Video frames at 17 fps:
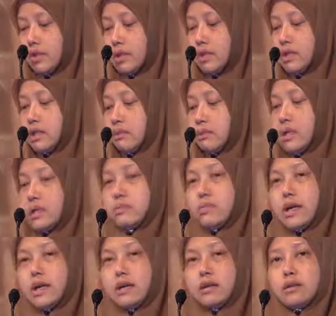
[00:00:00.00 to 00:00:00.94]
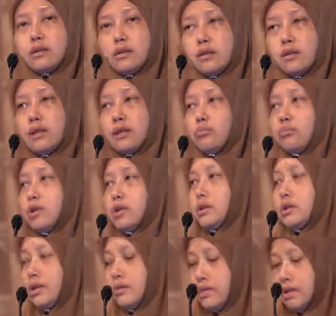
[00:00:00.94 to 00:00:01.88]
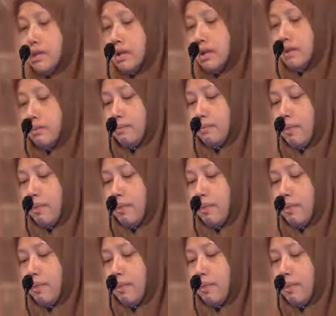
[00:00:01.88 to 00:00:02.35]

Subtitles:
determined by the Labuan FSA.